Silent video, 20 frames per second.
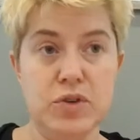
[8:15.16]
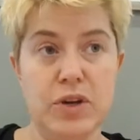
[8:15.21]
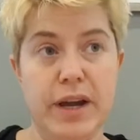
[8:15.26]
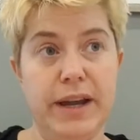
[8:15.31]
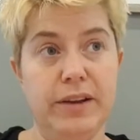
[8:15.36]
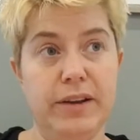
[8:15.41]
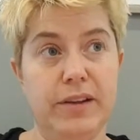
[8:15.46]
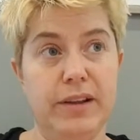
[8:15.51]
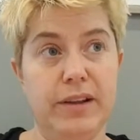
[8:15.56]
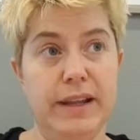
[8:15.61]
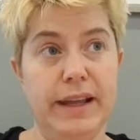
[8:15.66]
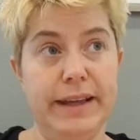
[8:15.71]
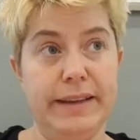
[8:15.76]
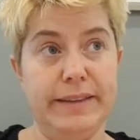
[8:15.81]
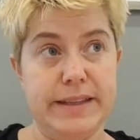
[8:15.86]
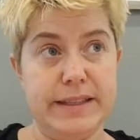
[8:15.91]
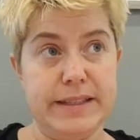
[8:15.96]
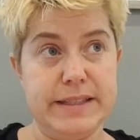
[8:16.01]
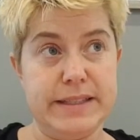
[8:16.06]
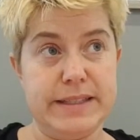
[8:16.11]
try it on
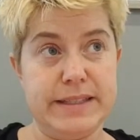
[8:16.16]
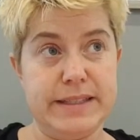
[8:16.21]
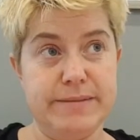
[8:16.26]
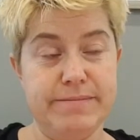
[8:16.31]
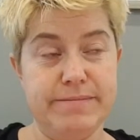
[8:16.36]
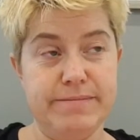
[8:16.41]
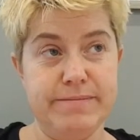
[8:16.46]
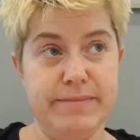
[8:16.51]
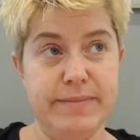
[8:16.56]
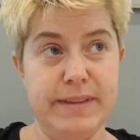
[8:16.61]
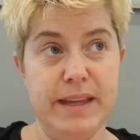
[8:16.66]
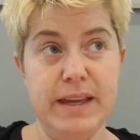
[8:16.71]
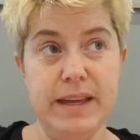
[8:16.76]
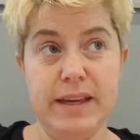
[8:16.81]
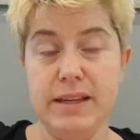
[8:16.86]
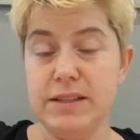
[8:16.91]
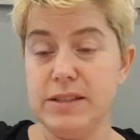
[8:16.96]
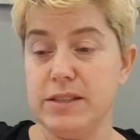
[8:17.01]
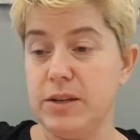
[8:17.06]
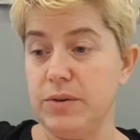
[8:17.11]
like this.
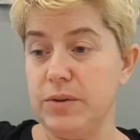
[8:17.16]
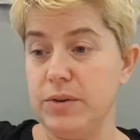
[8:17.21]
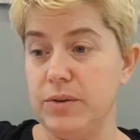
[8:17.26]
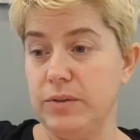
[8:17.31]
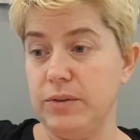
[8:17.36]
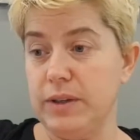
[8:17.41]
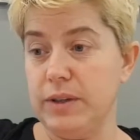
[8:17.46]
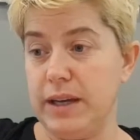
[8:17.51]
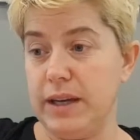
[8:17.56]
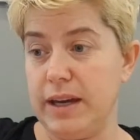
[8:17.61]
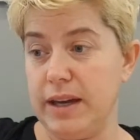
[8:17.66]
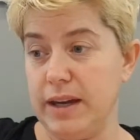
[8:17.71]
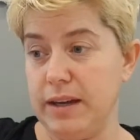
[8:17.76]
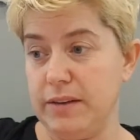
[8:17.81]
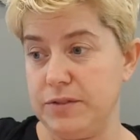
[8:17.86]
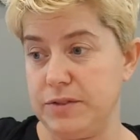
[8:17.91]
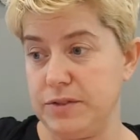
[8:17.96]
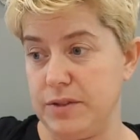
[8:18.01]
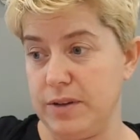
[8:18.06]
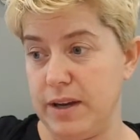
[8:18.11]
So you
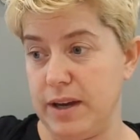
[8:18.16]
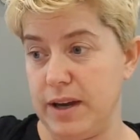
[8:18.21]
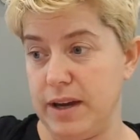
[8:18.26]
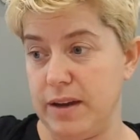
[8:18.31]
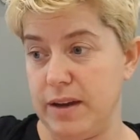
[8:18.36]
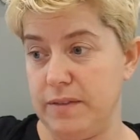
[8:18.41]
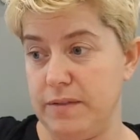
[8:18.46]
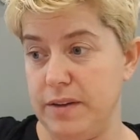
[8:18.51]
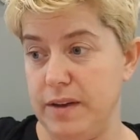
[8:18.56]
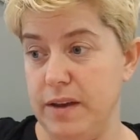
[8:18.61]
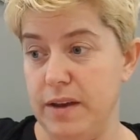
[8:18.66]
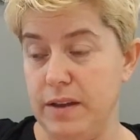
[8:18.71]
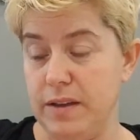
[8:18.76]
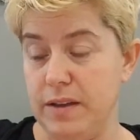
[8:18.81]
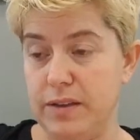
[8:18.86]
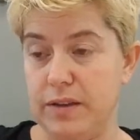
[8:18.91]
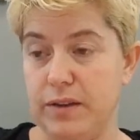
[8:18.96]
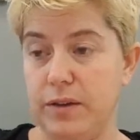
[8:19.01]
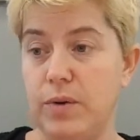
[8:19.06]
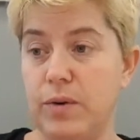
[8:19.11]
have to have
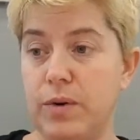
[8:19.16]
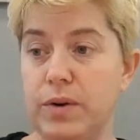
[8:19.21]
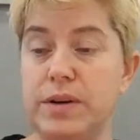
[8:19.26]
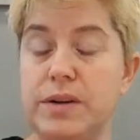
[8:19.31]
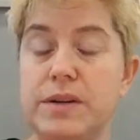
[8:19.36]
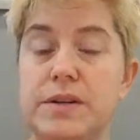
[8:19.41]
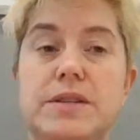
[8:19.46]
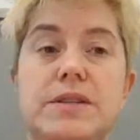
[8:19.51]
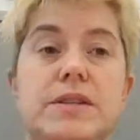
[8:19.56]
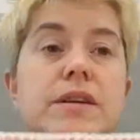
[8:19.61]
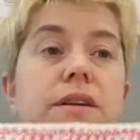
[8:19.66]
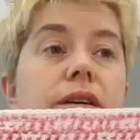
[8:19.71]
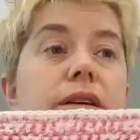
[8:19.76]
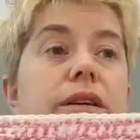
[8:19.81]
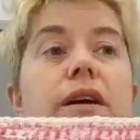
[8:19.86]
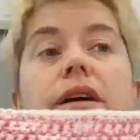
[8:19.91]
the corners